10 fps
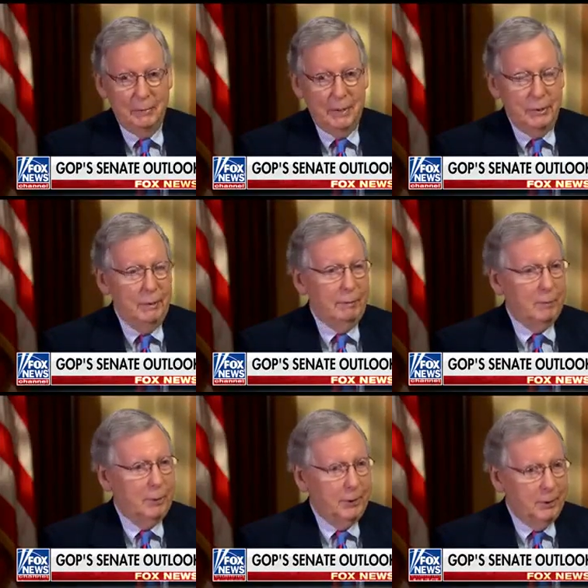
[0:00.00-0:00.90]
we, we
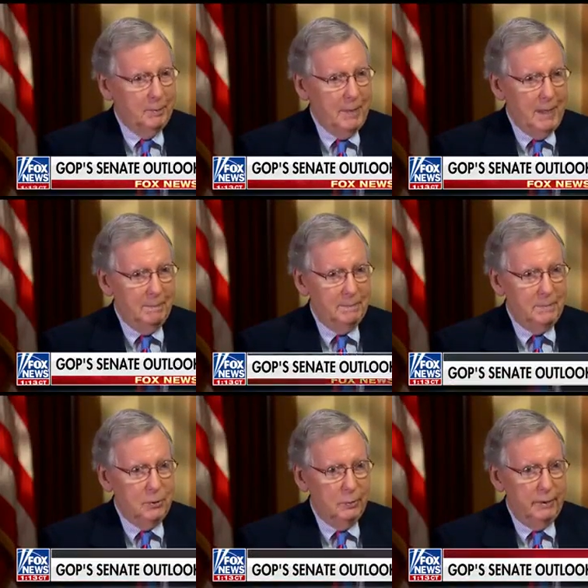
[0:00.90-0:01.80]
do have a pretty good
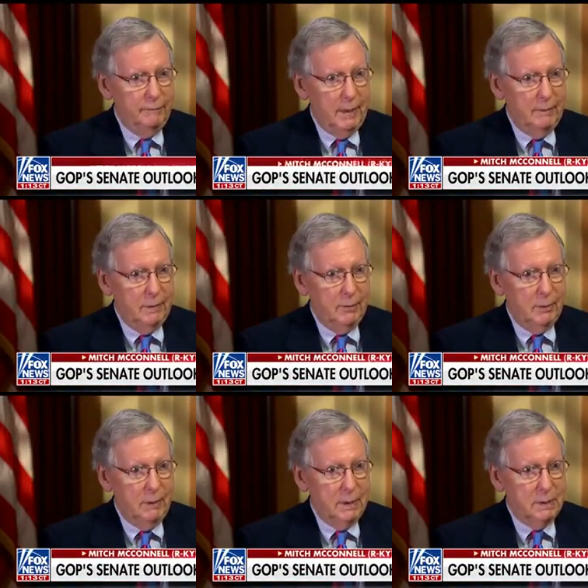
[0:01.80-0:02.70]
map. 25
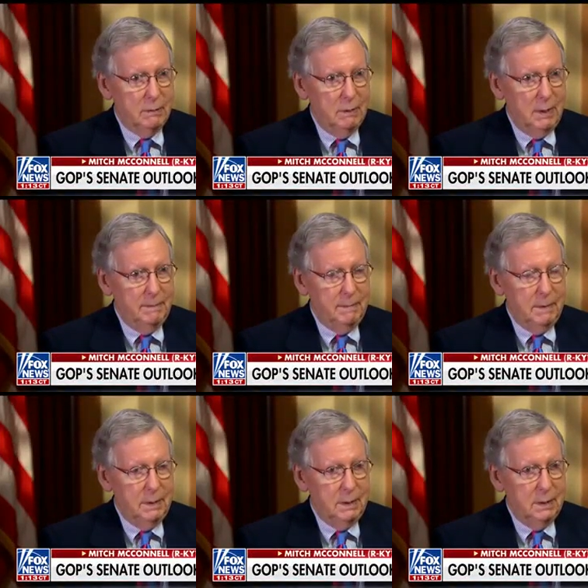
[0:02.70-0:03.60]
Democrats are
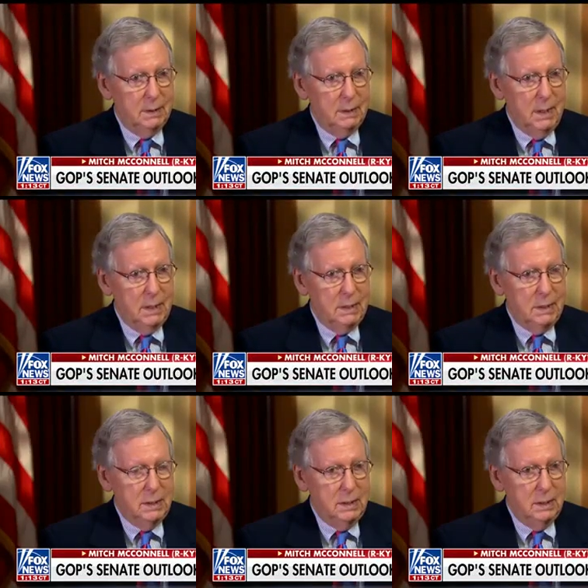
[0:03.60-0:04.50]
up and
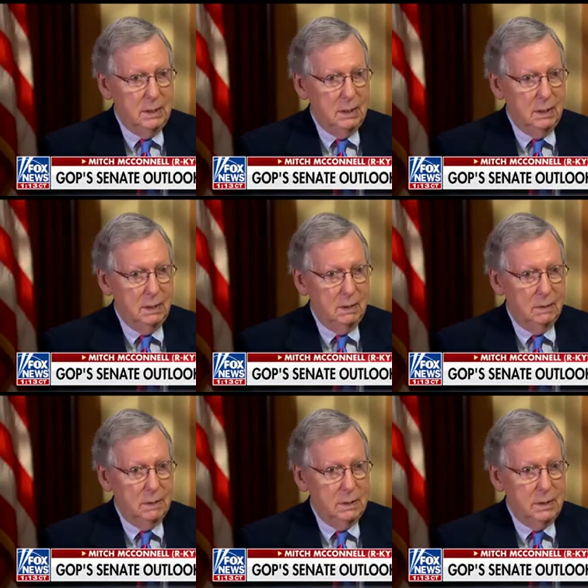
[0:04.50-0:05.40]
18 and
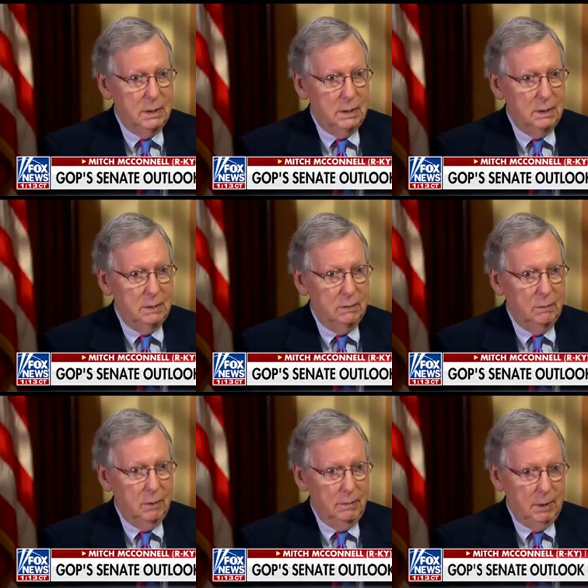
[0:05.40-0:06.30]
only
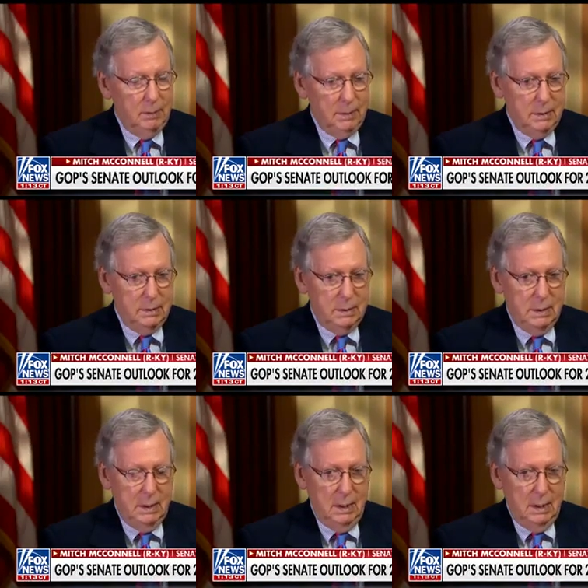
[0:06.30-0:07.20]
10
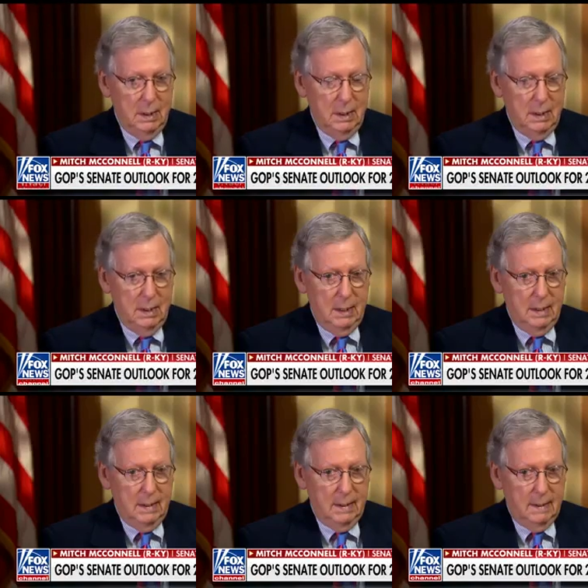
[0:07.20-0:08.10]
Republicans.
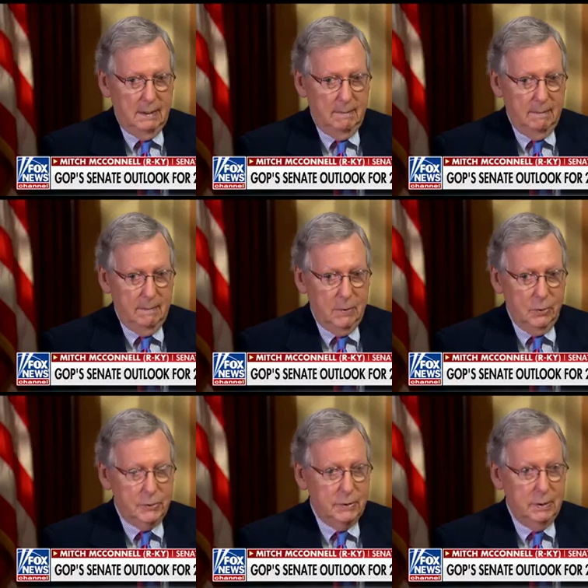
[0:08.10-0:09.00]
Um,
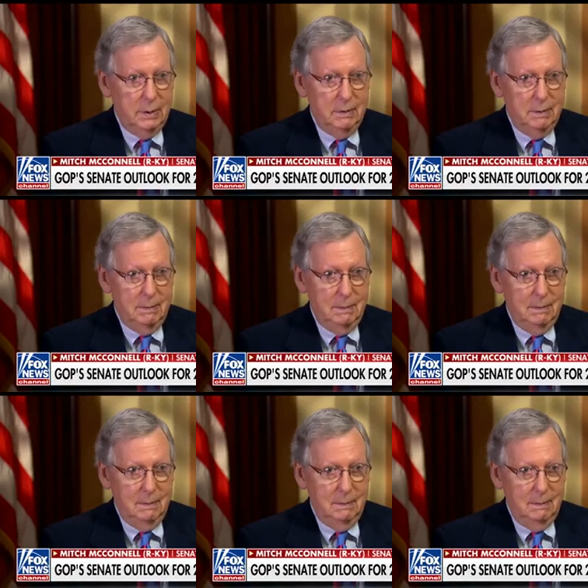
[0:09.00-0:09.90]
of course, the
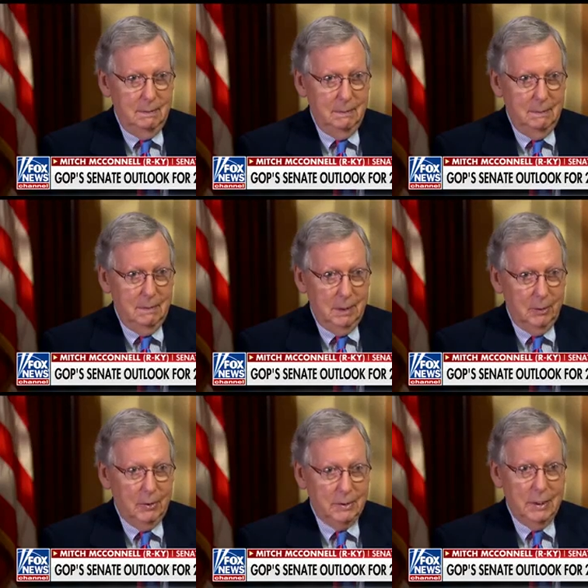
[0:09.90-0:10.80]

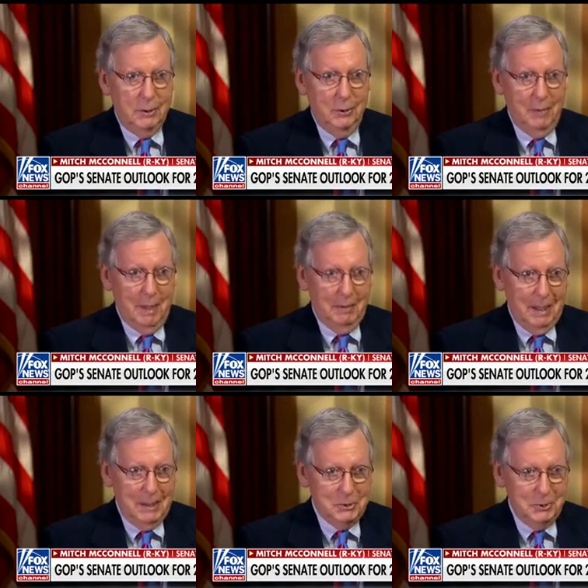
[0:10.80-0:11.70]
Democrats had a good
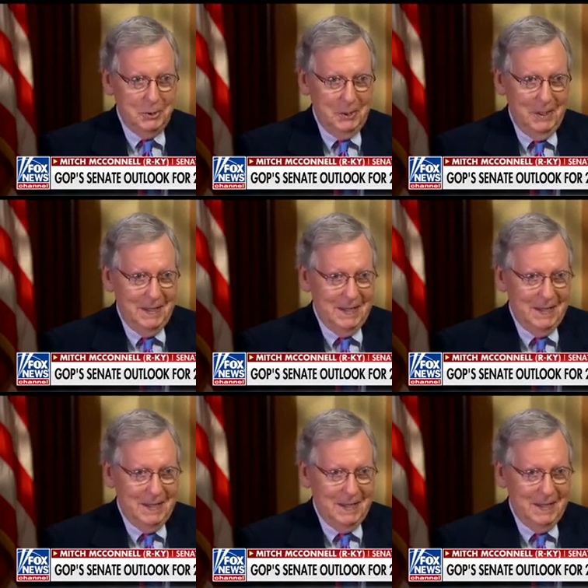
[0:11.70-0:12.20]
map last year,